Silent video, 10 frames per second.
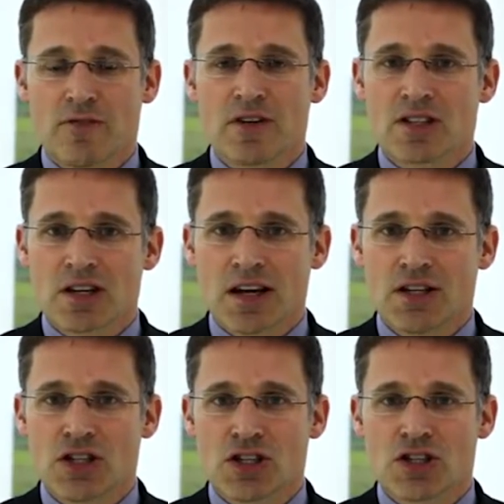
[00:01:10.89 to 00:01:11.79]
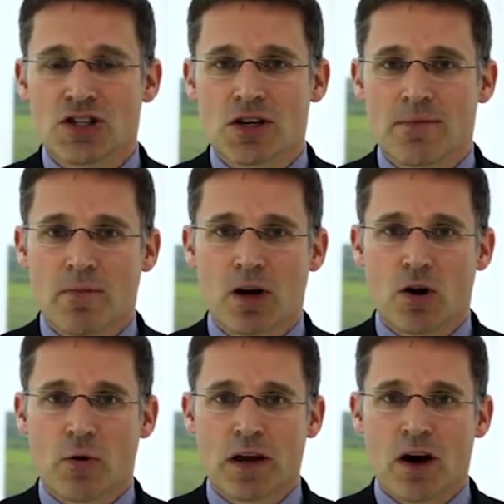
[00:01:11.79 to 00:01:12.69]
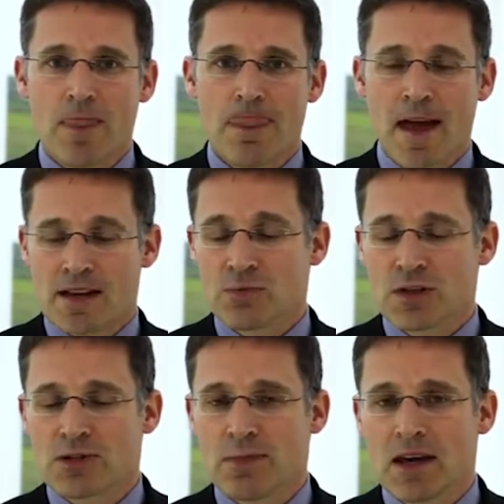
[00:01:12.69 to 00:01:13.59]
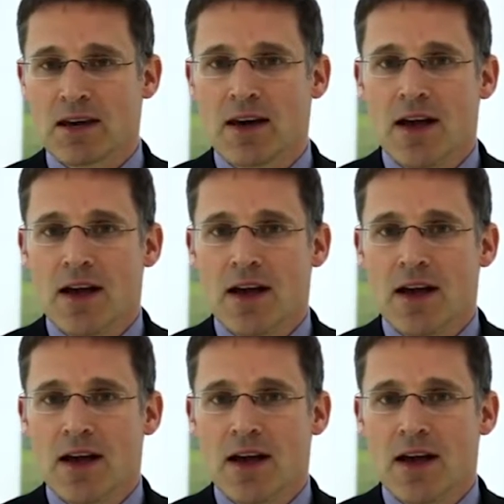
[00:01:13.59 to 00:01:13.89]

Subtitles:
of installations going on as we speak.